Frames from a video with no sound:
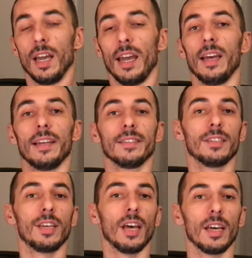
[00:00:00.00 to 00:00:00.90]

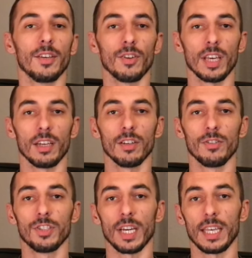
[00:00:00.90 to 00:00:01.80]
and you can
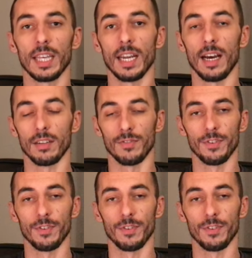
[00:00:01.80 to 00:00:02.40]
go check it out.